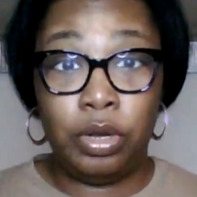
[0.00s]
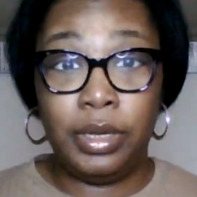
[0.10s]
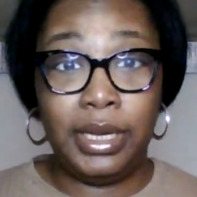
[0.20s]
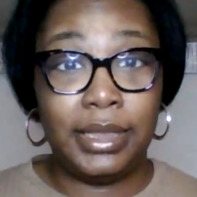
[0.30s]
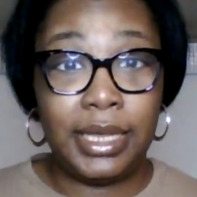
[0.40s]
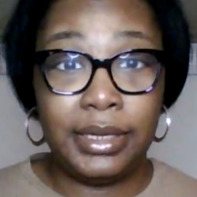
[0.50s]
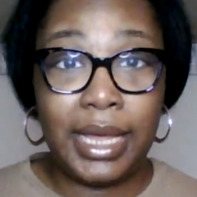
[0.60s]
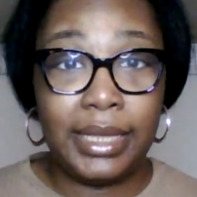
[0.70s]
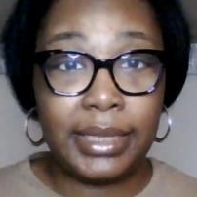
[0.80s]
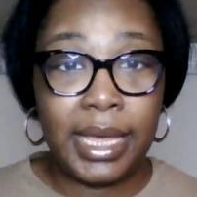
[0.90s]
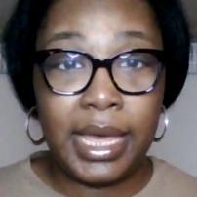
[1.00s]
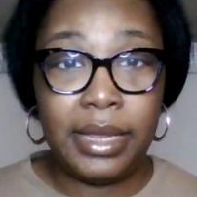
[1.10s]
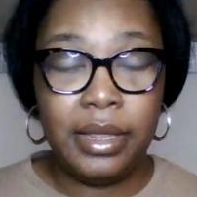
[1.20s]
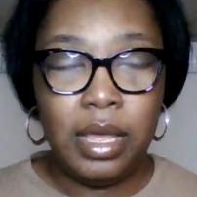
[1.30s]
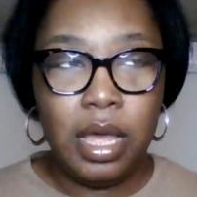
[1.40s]
or anything like
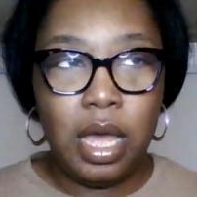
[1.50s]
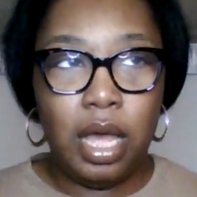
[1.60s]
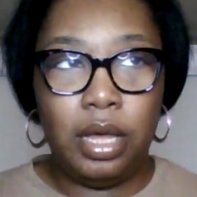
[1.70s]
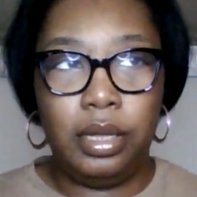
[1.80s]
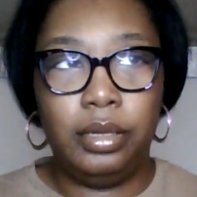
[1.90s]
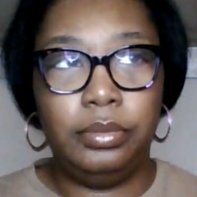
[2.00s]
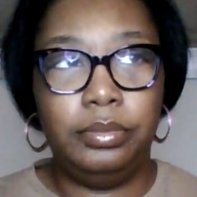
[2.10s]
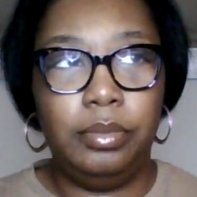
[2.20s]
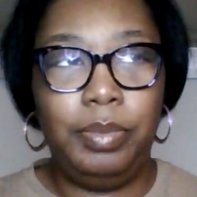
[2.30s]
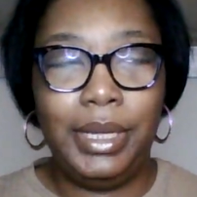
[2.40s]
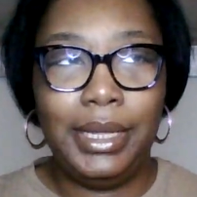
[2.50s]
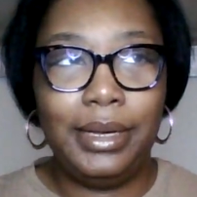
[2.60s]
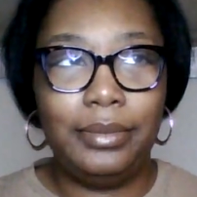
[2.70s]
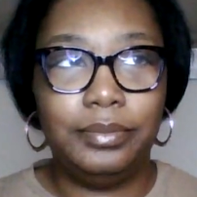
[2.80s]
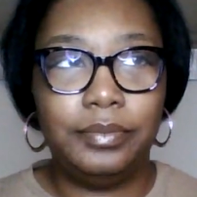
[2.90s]
that, but